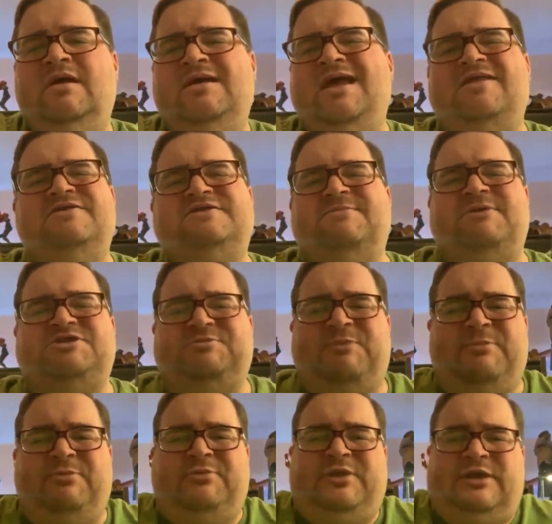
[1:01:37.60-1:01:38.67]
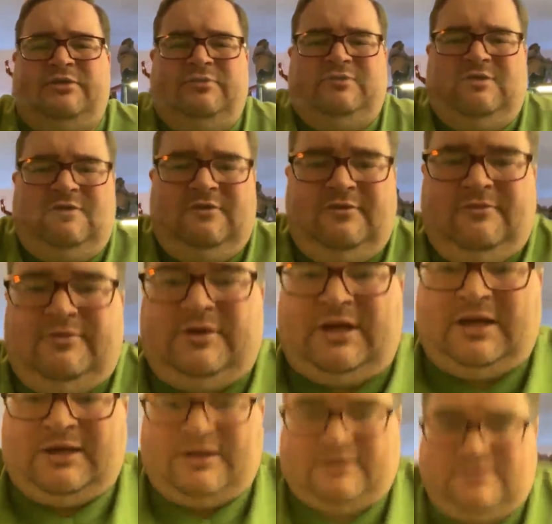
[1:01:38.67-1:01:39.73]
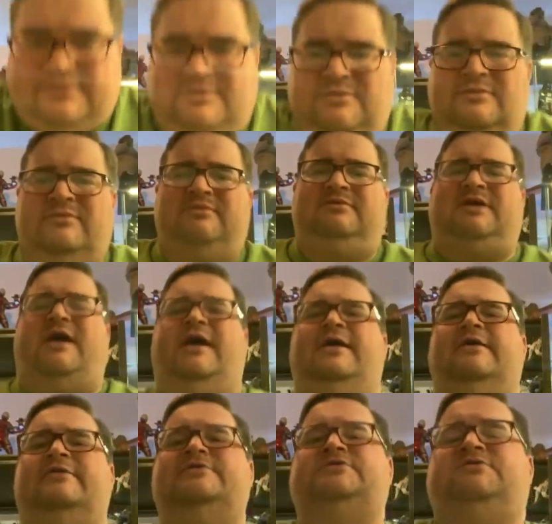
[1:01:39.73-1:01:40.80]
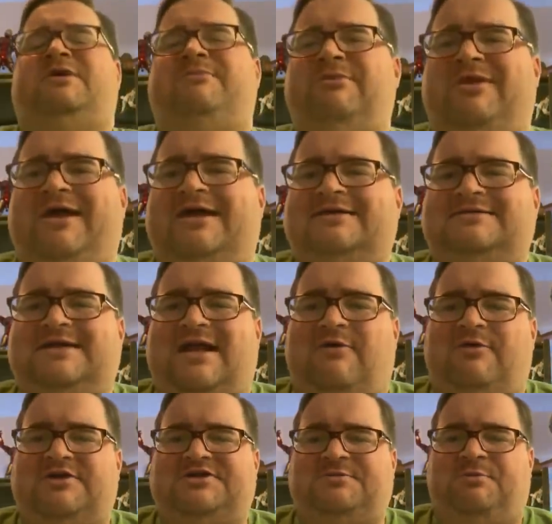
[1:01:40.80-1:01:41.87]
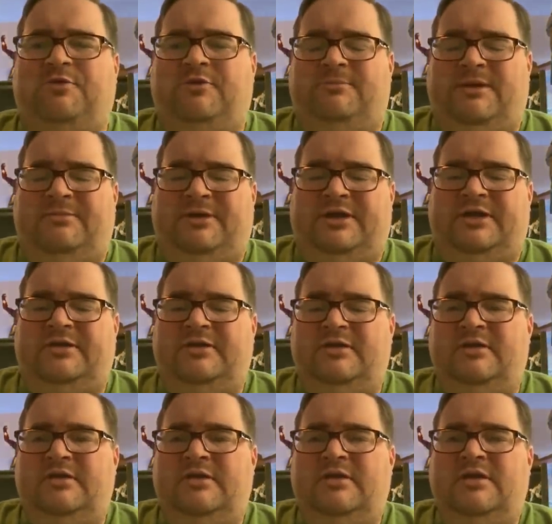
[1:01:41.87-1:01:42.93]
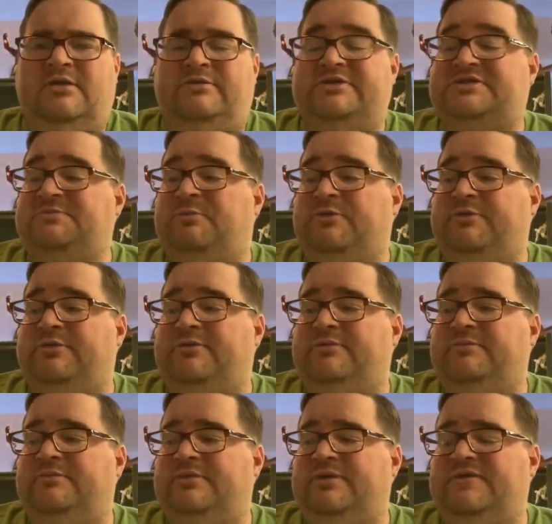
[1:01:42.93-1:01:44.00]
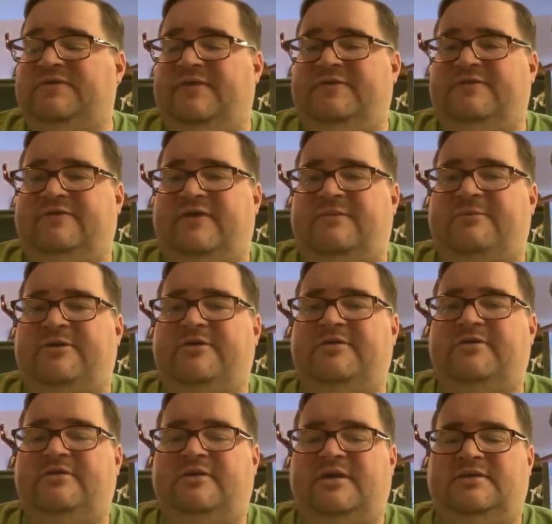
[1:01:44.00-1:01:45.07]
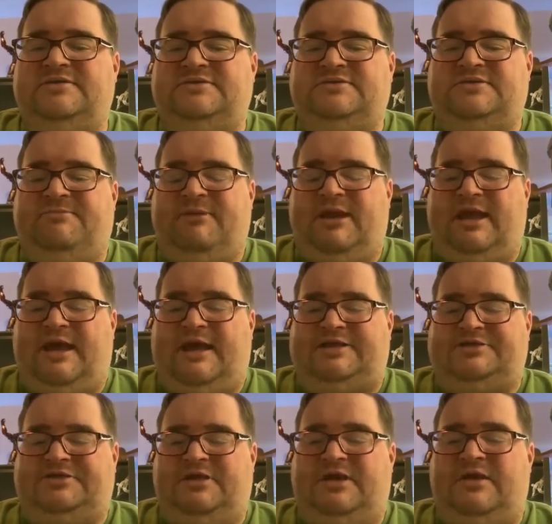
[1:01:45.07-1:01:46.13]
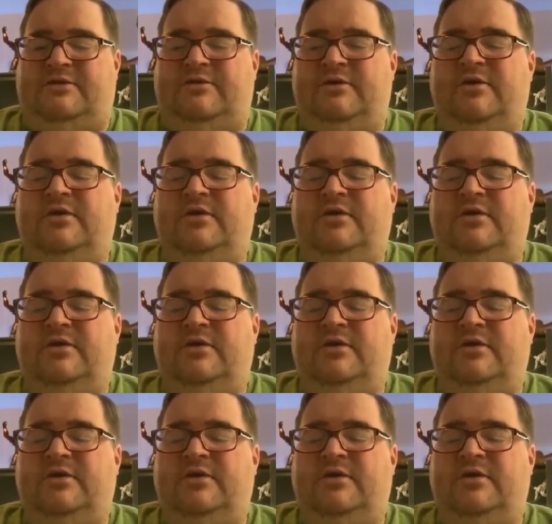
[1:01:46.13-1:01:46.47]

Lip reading: Yeah, there's a bunch of people that'll do dios, but like I said, I want to support my buddy. I want to support his family. That's somebody I actually know.